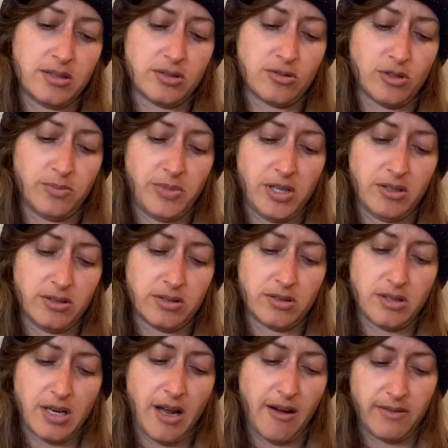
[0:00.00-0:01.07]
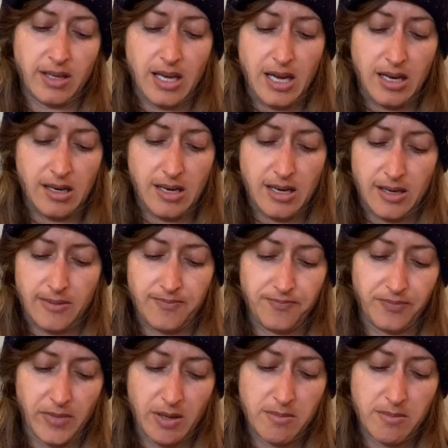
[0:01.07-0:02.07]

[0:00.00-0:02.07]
Scorpios are navigating?